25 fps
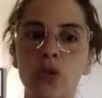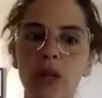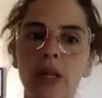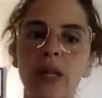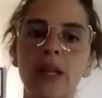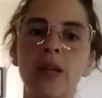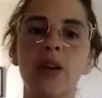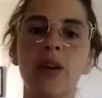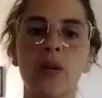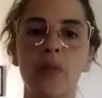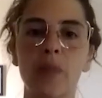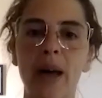
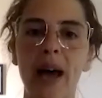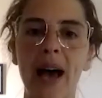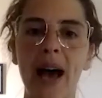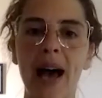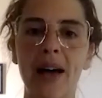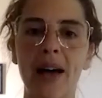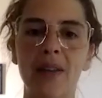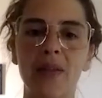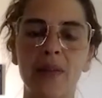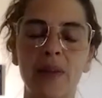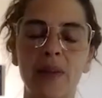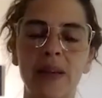your
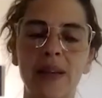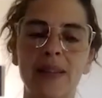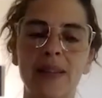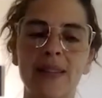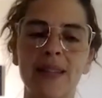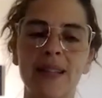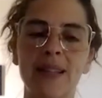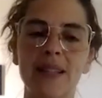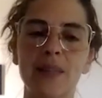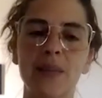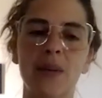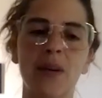path, because
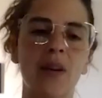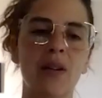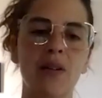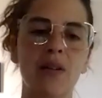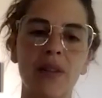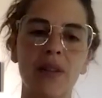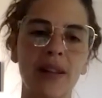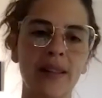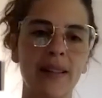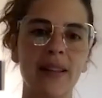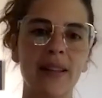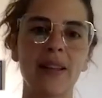that's part of
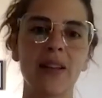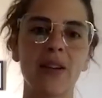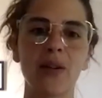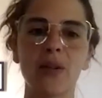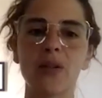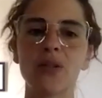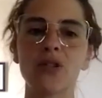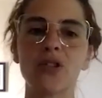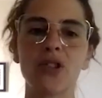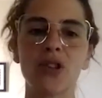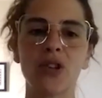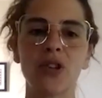like the
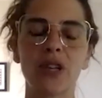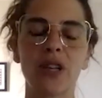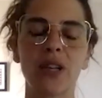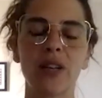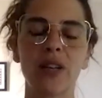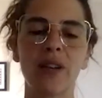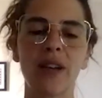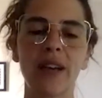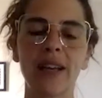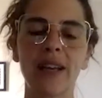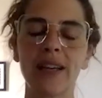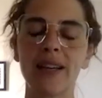hero's journey,
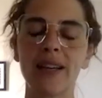right?